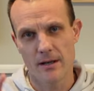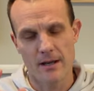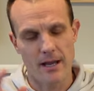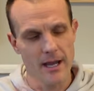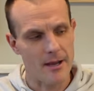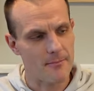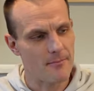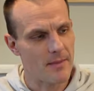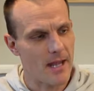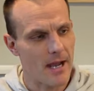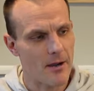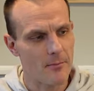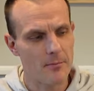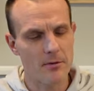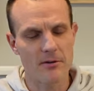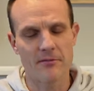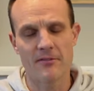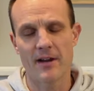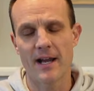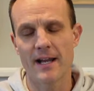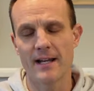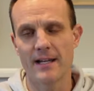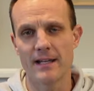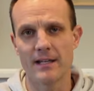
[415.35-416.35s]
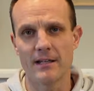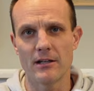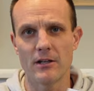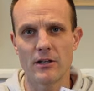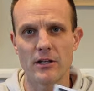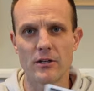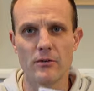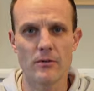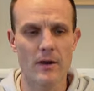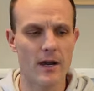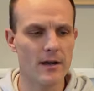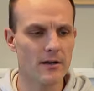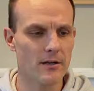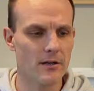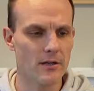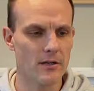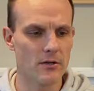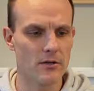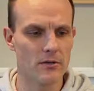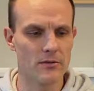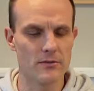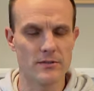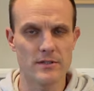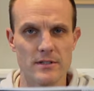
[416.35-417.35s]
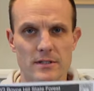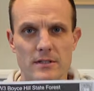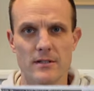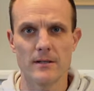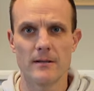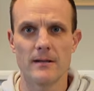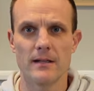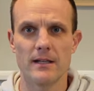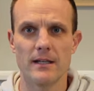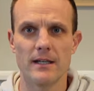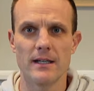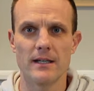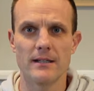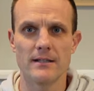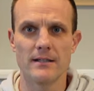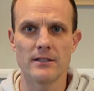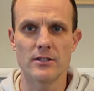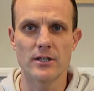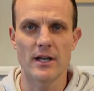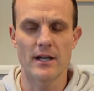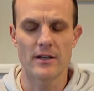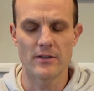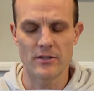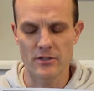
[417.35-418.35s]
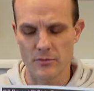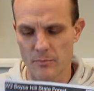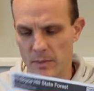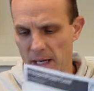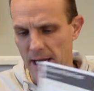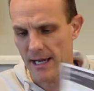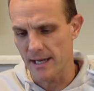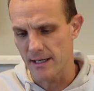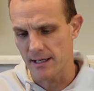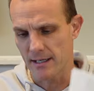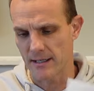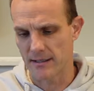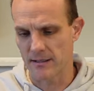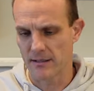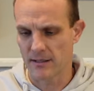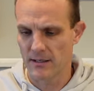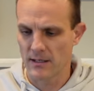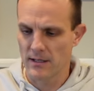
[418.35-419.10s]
I'm now providing Q R codes in the challenge packet.